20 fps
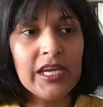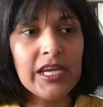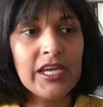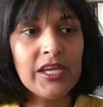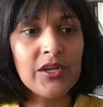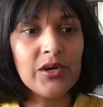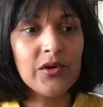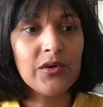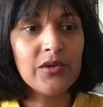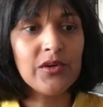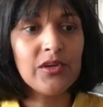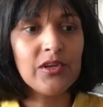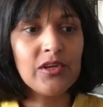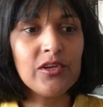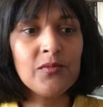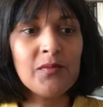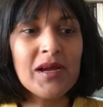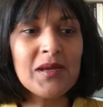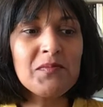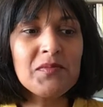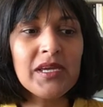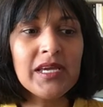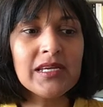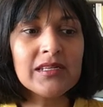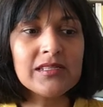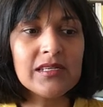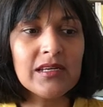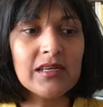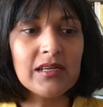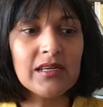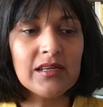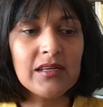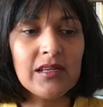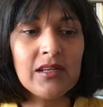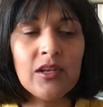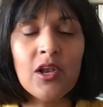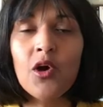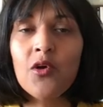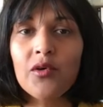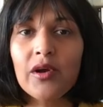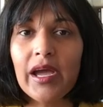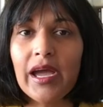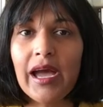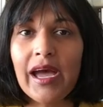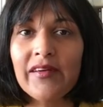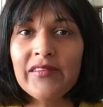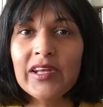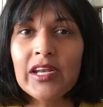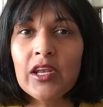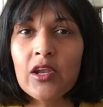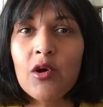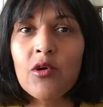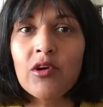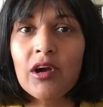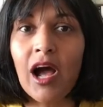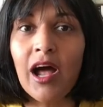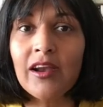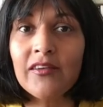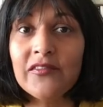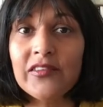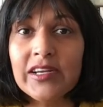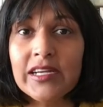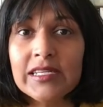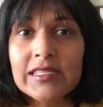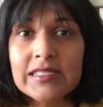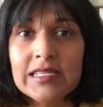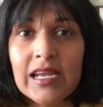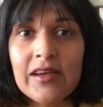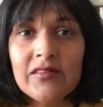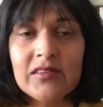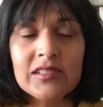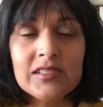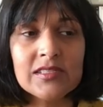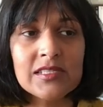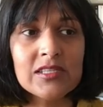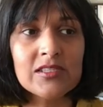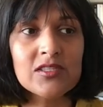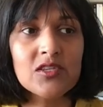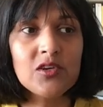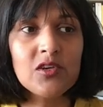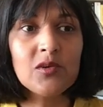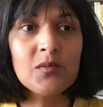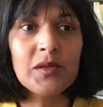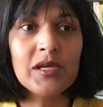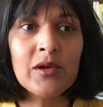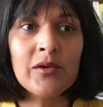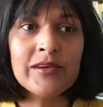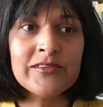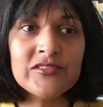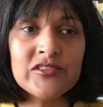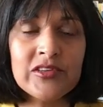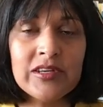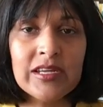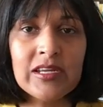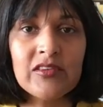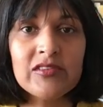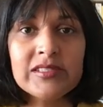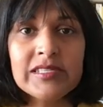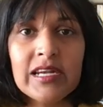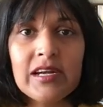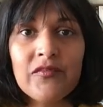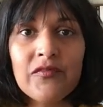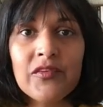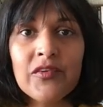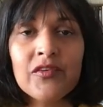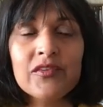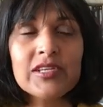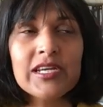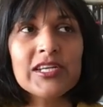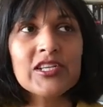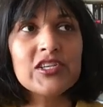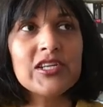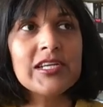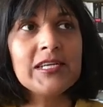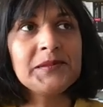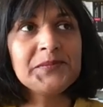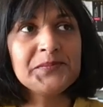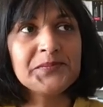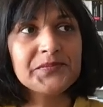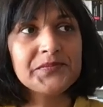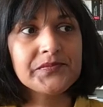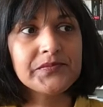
You might be at a having low confidence levels, and so you'd be questioning yourself and not actually